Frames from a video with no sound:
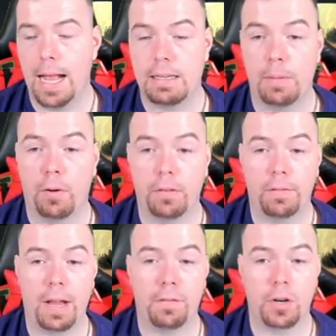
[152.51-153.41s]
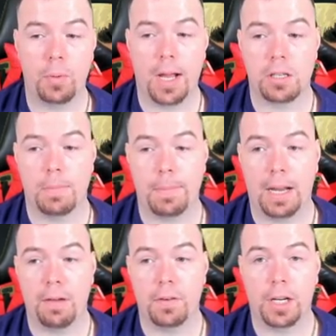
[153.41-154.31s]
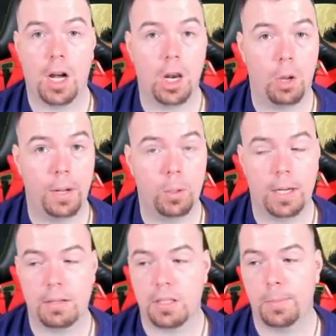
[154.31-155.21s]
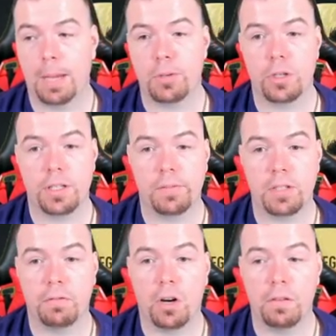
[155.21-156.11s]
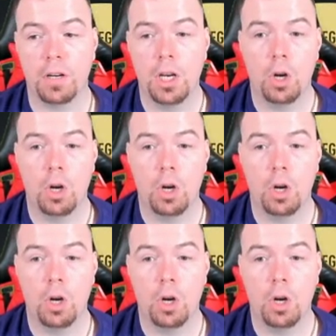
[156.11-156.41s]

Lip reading: Team Reverend of 83. We are Smackman 83. Can't low anyone else. Team Chemistry is 75.